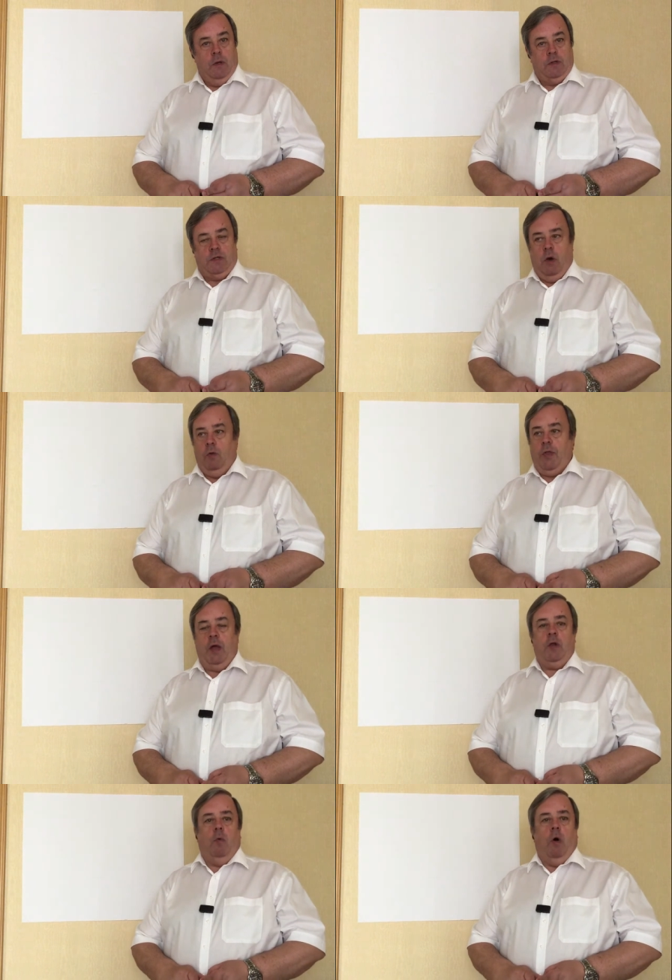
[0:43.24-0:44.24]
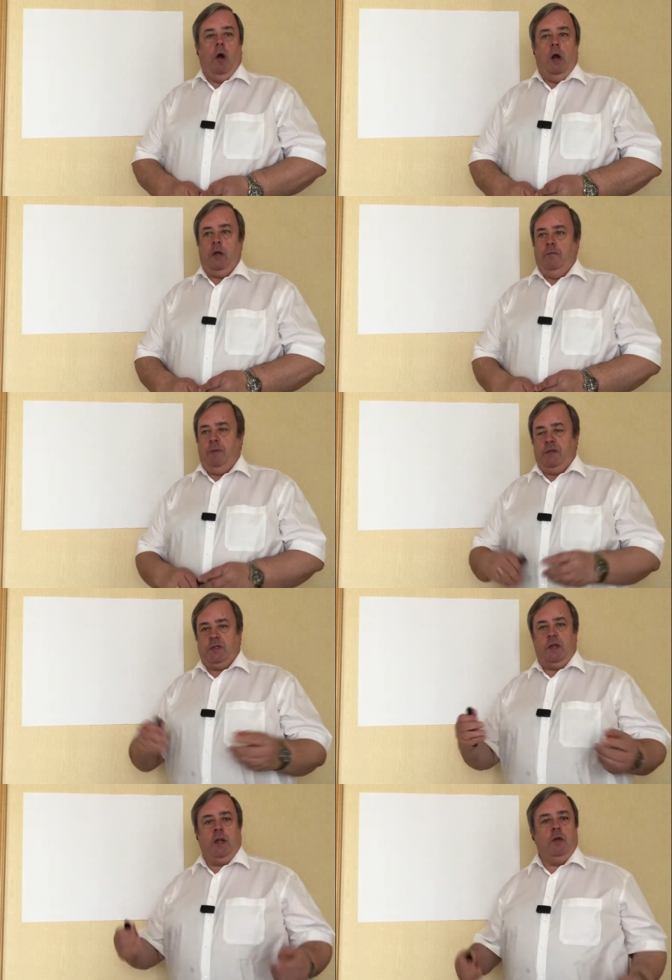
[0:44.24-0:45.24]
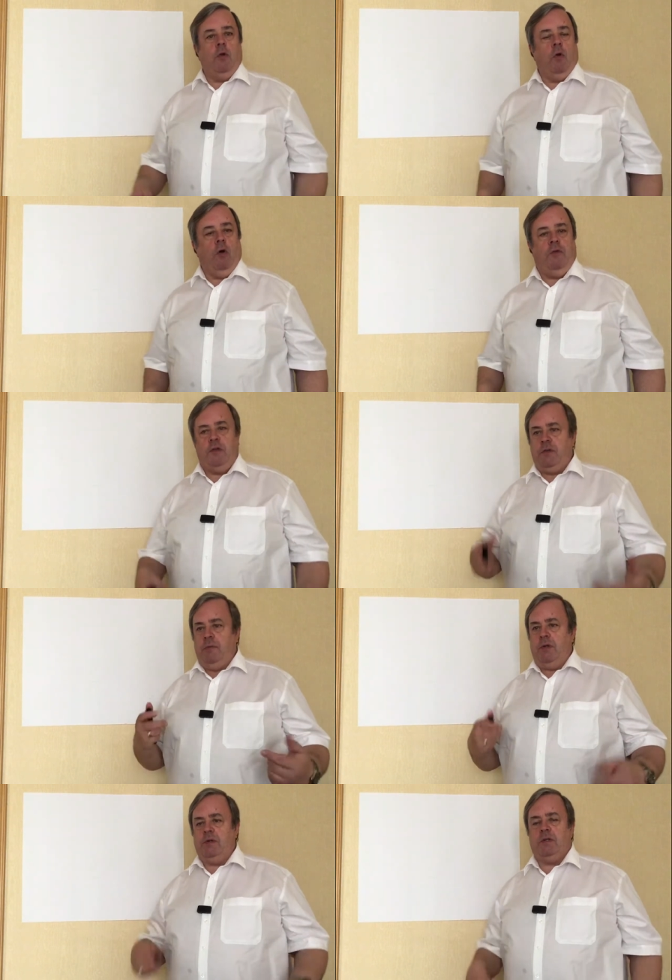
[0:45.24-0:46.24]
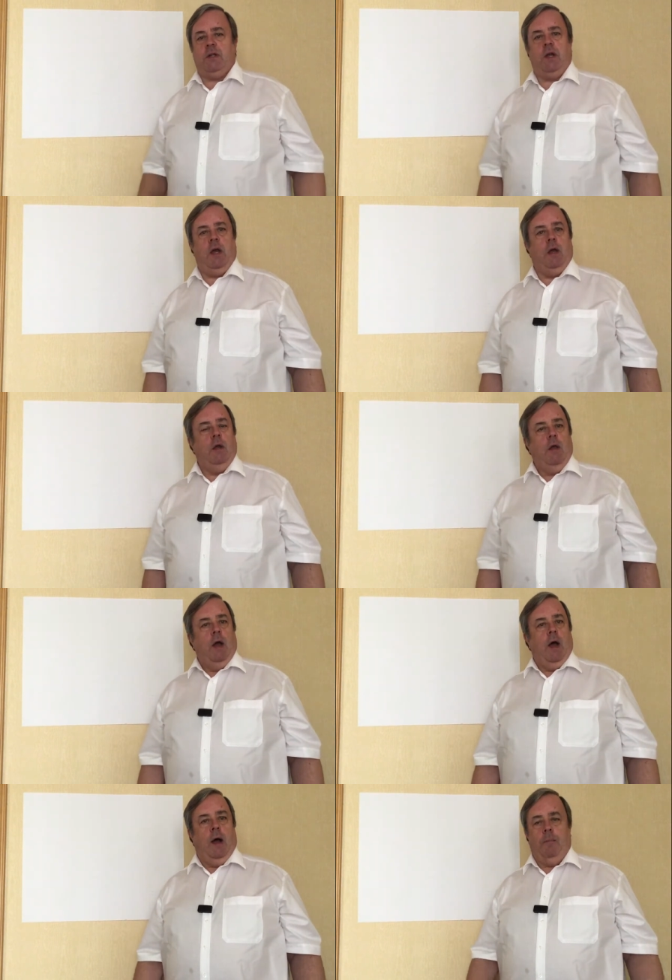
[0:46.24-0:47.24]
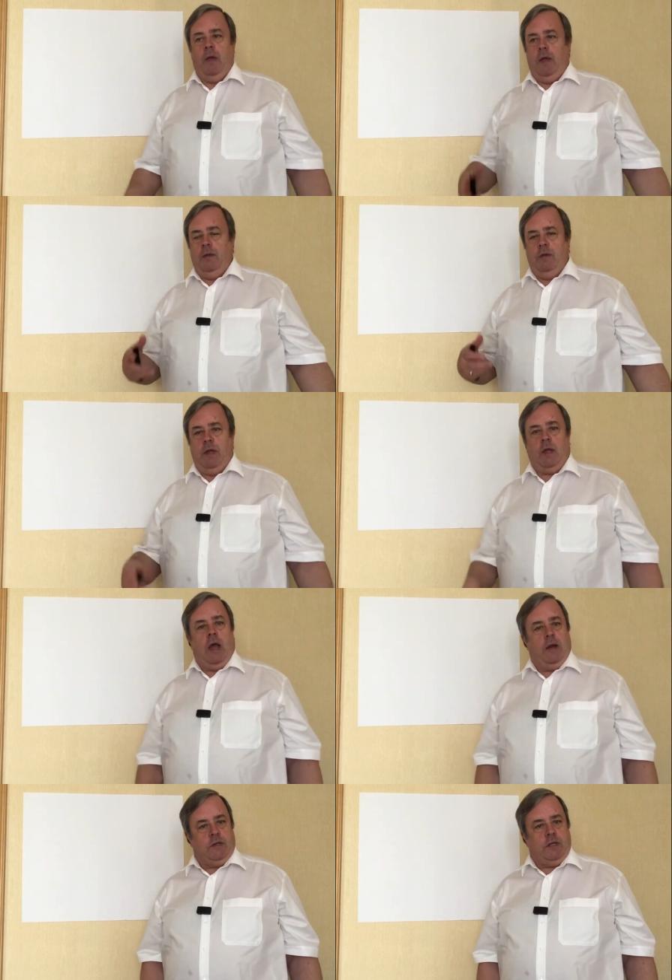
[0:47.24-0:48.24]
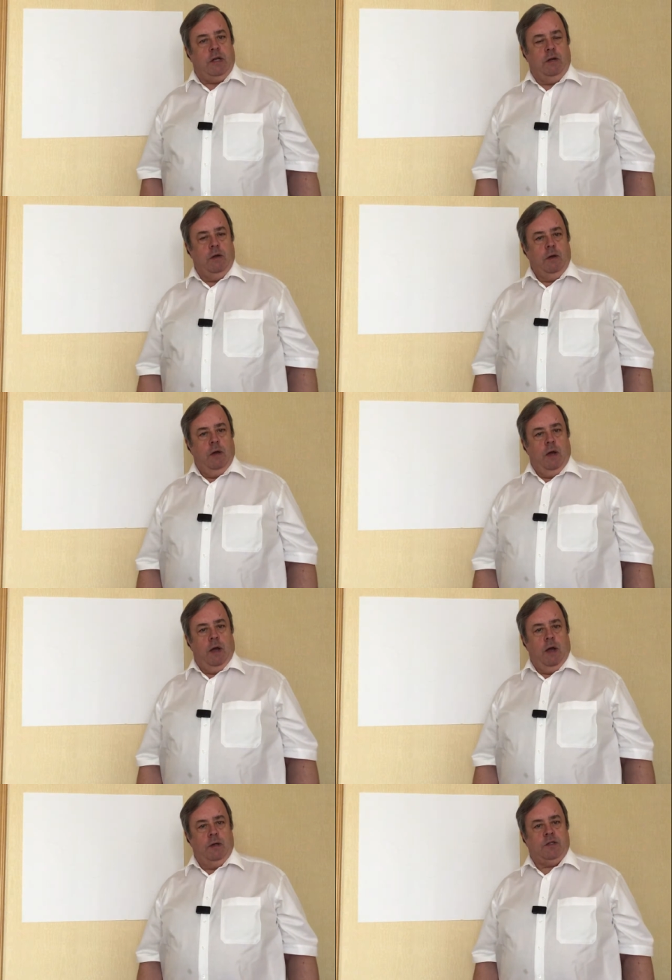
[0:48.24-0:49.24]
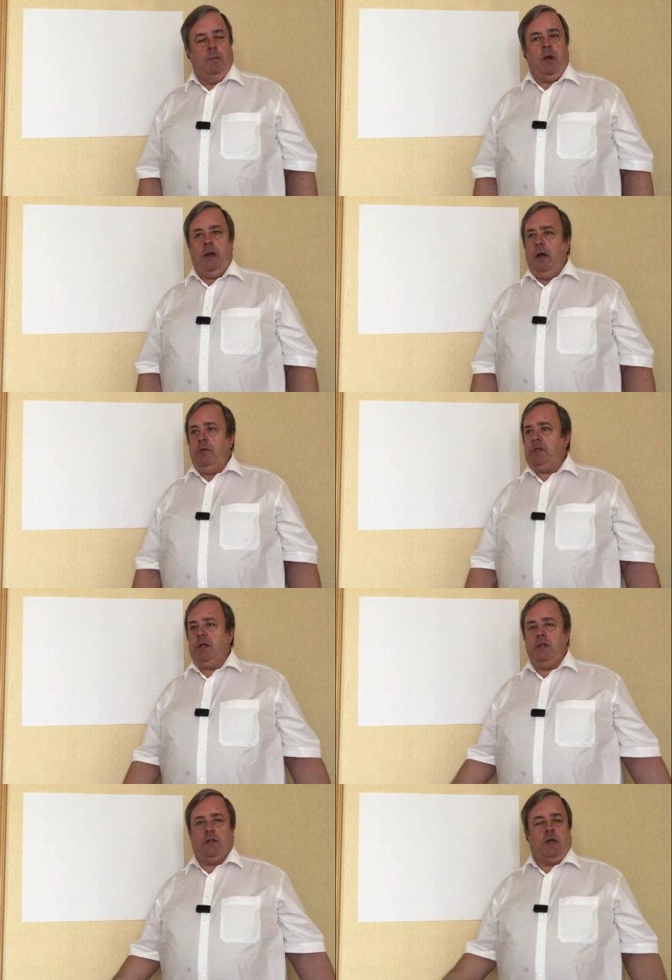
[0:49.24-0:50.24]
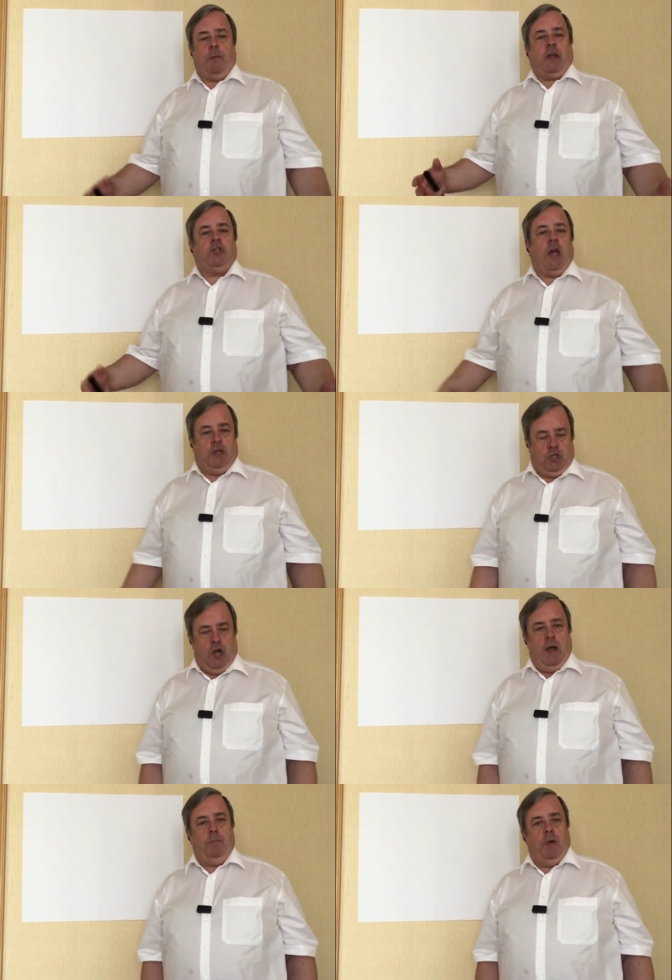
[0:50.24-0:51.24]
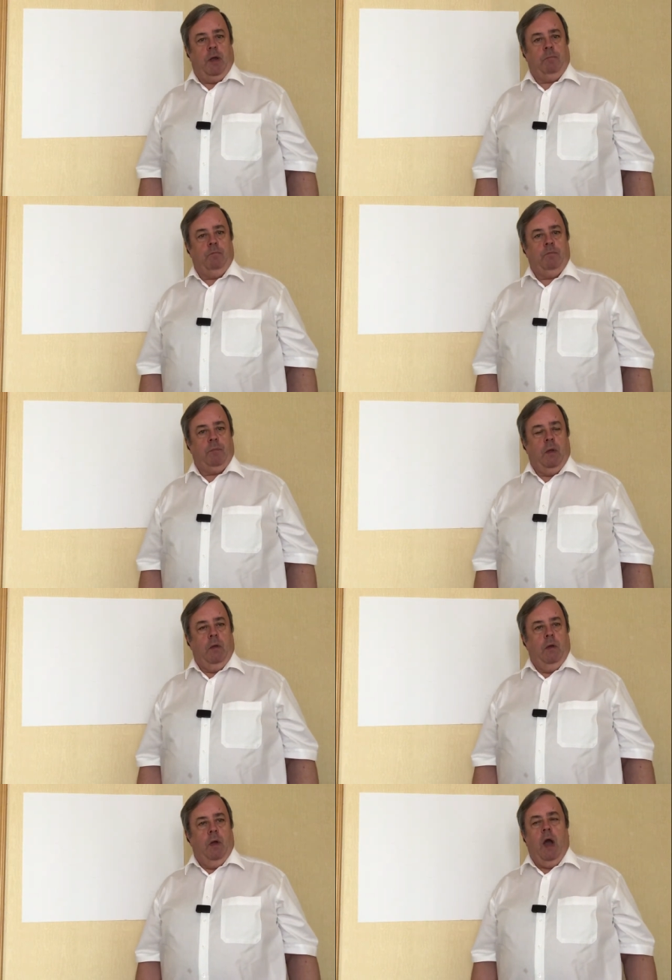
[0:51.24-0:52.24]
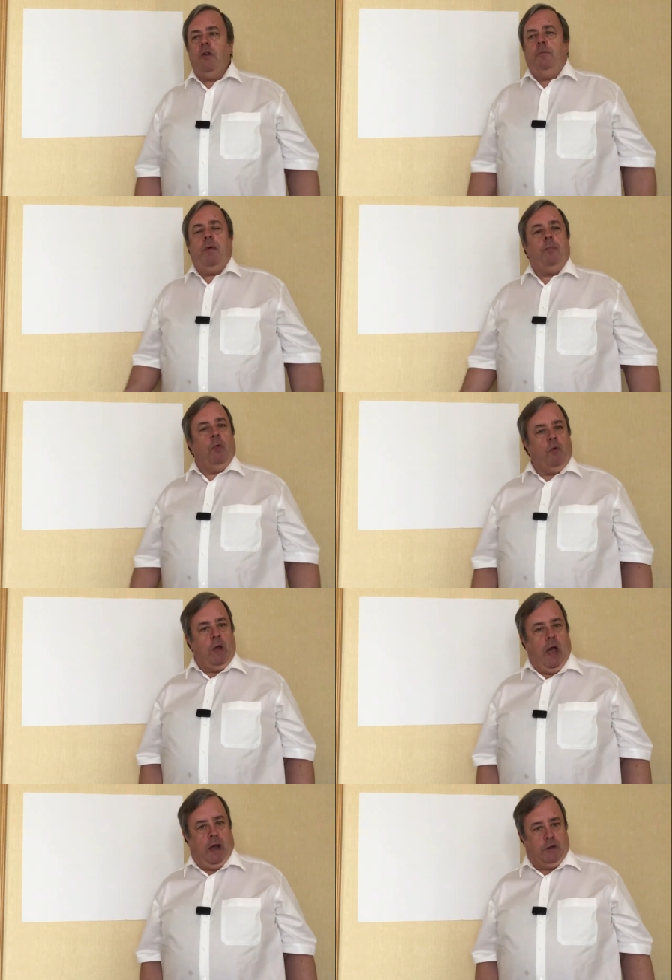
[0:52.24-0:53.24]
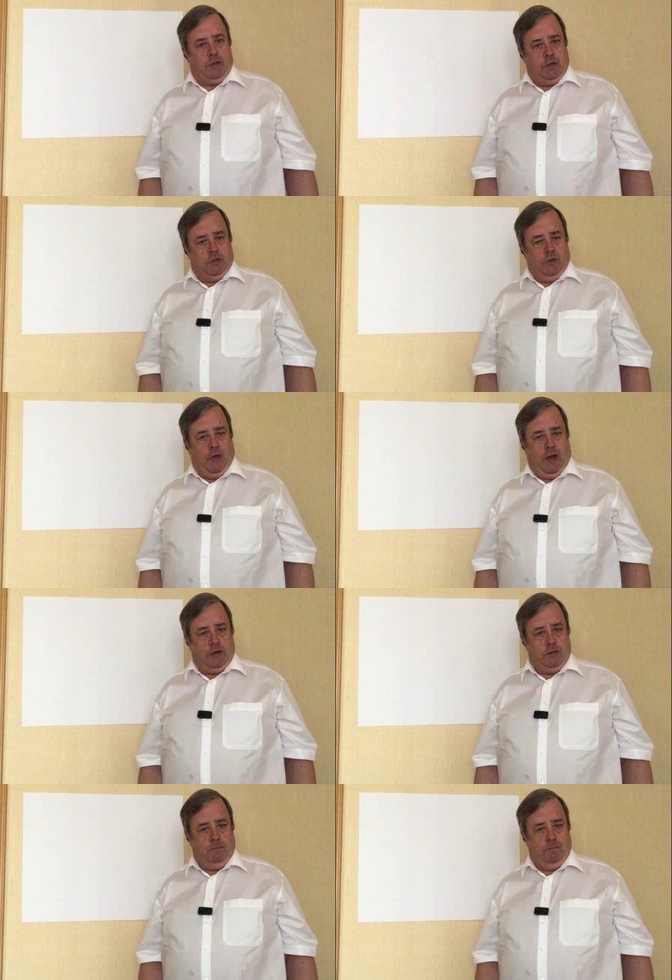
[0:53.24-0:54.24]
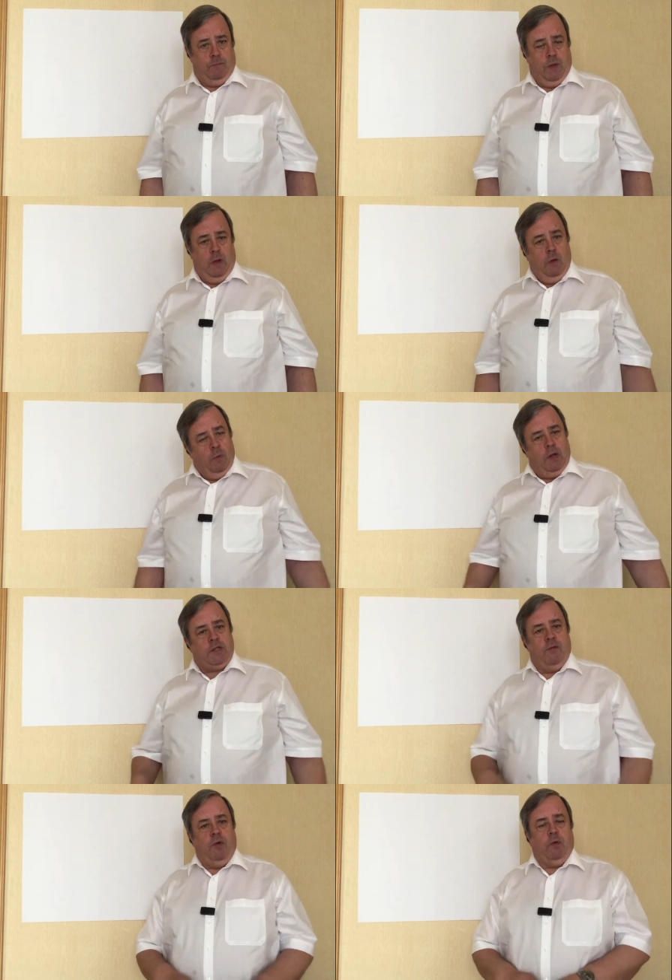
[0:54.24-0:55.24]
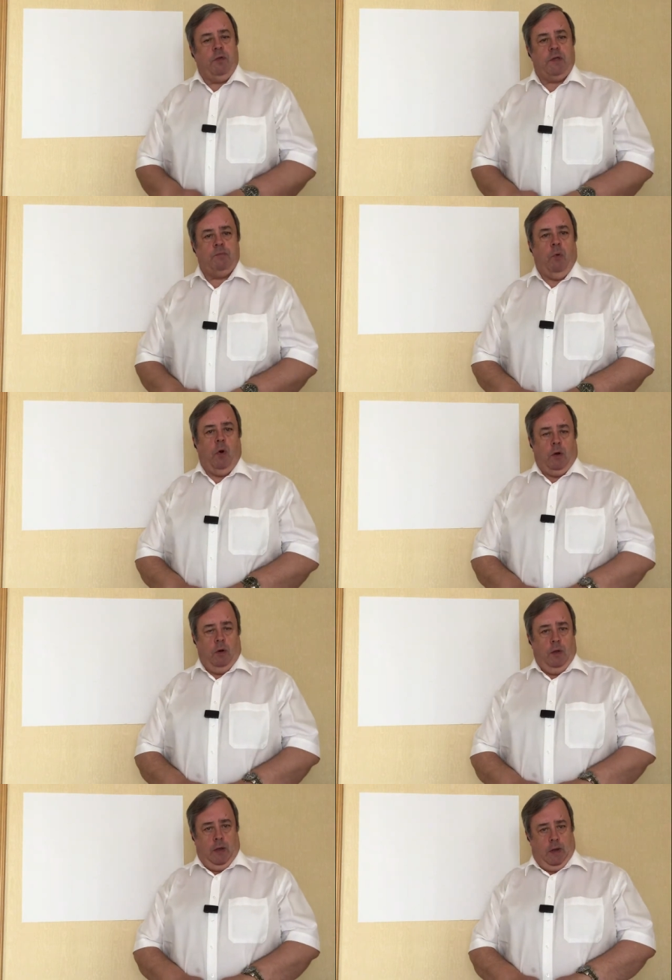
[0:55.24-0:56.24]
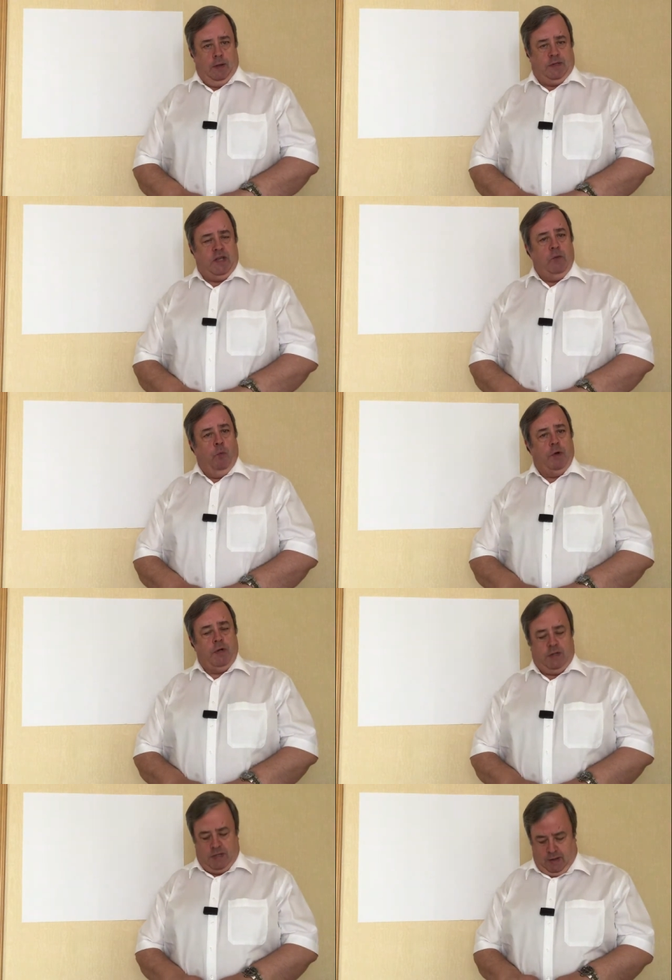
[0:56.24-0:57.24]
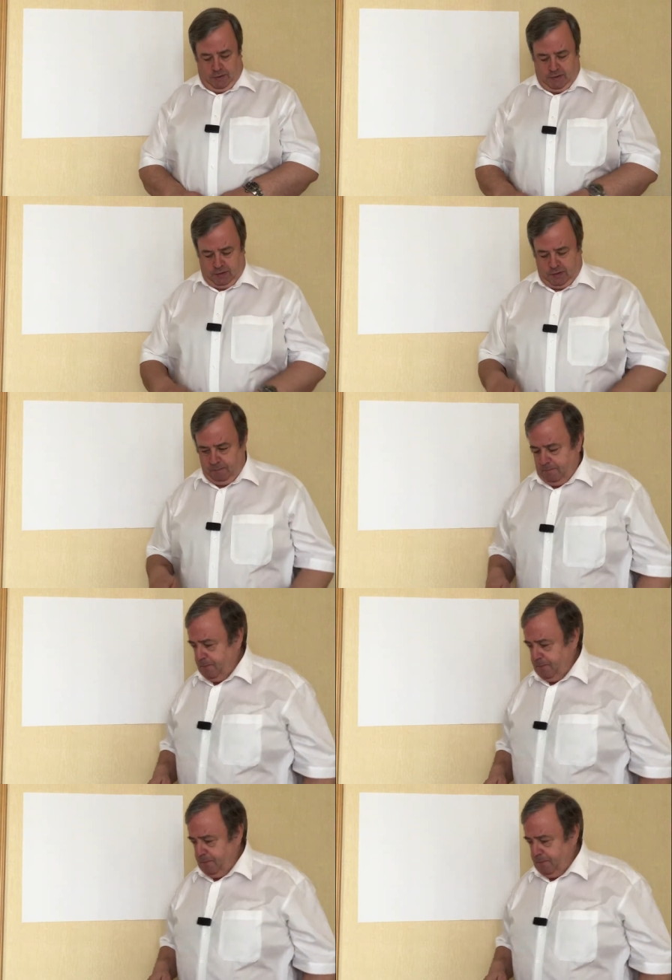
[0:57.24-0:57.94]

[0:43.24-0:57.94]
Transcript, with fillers: So there you are, you've been sitting in your office, you've been sitting um, in the canteen, and somebody announces there's a big change happening. How do people react to that? Well, let's have a look at this model and see what it tells us.